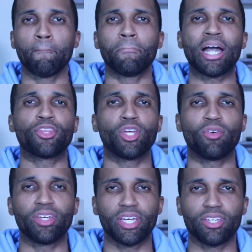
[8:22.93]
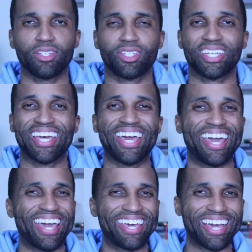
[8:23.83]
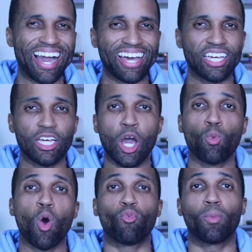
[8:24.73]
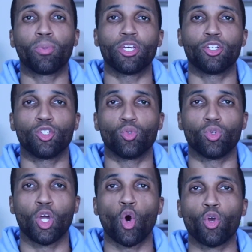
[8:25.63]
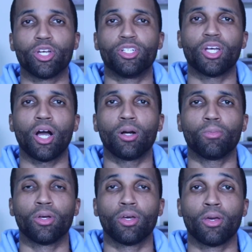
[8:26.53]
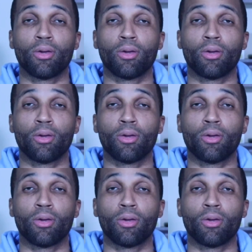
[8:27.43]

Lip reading: My theory is AI won't replace you or your job,